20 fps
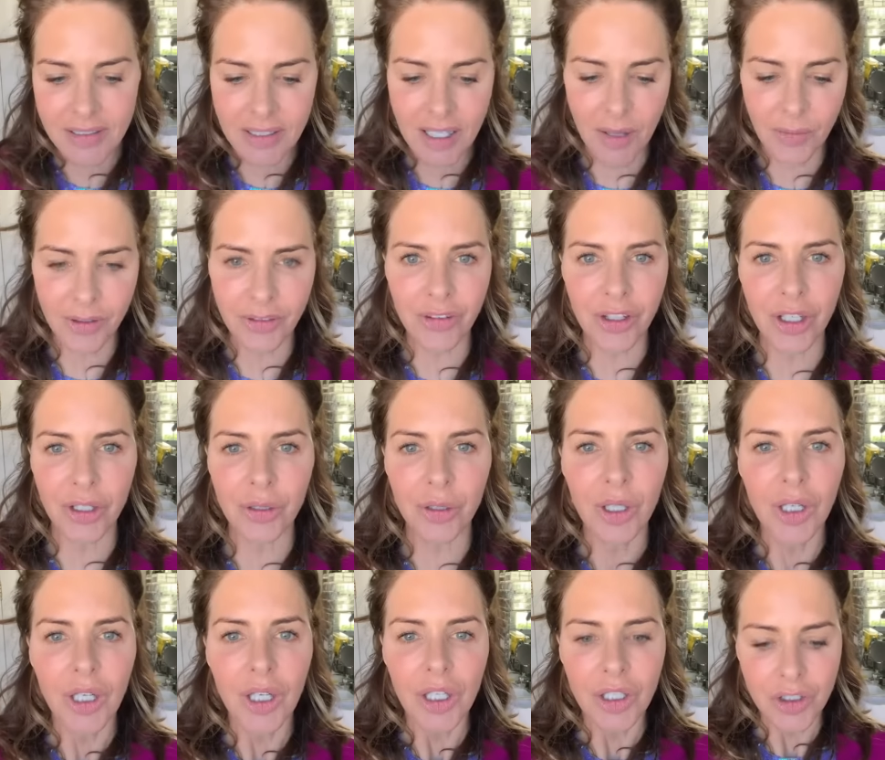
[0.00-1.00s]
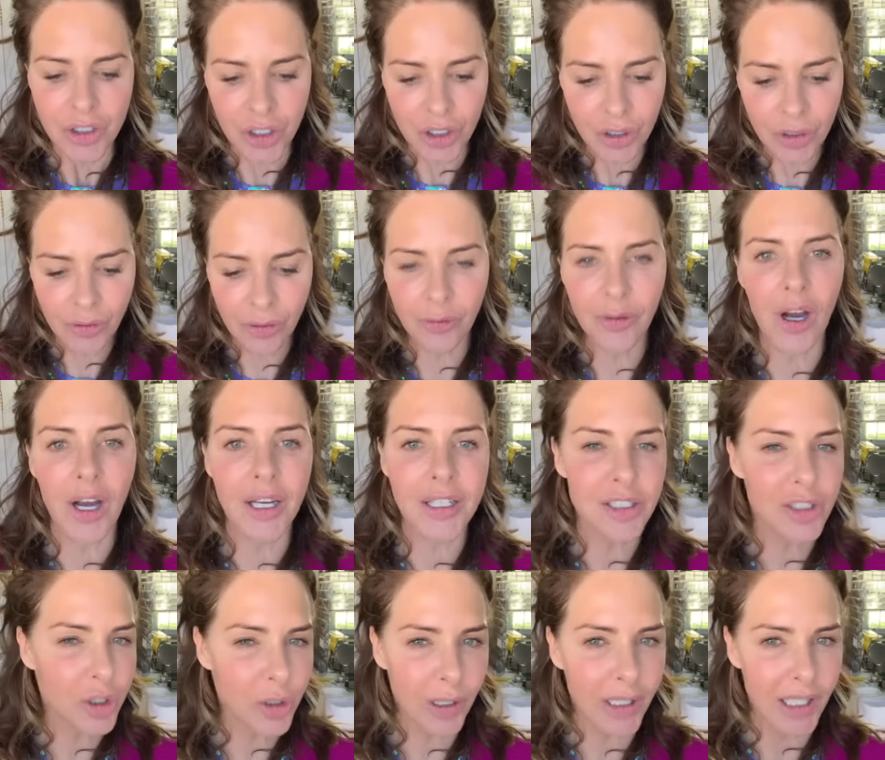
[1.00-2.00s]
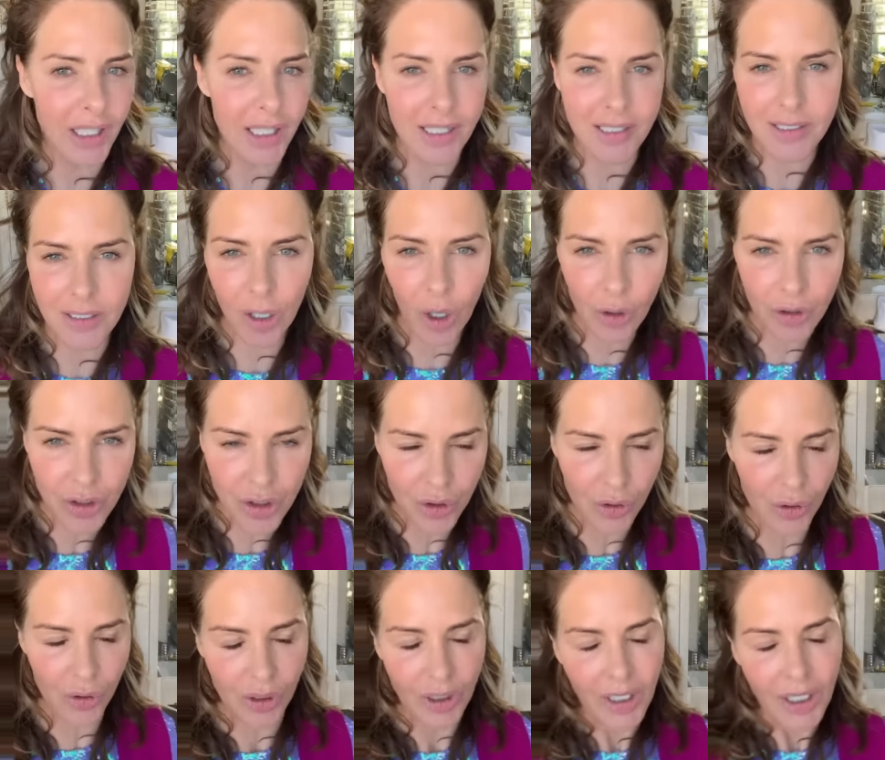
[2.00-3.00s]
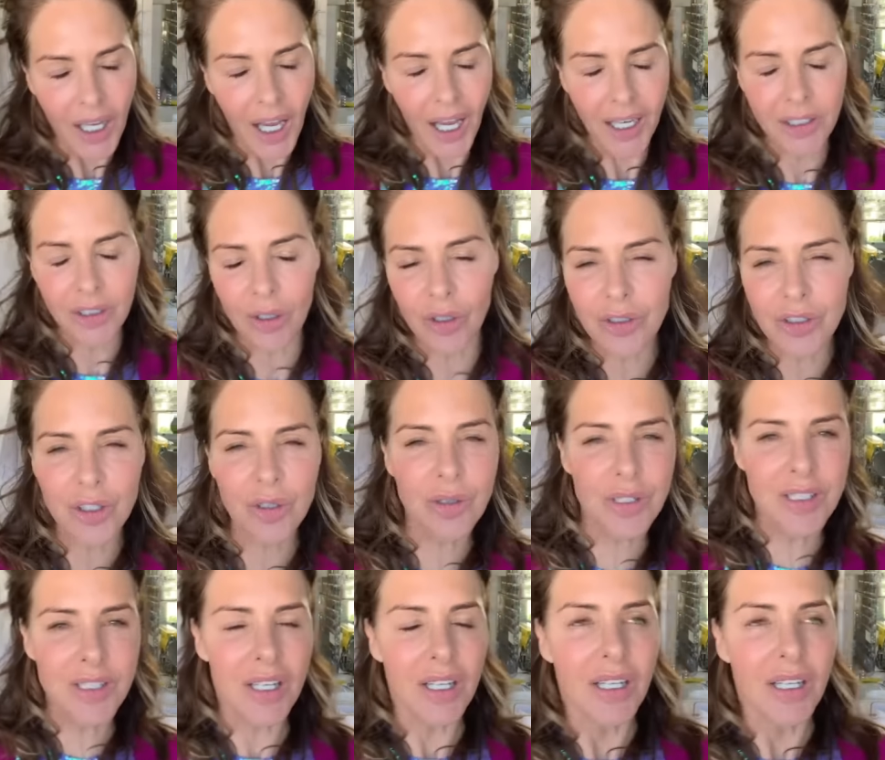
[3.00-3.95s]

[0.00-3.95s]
that some of you do find tricky is contour. And contour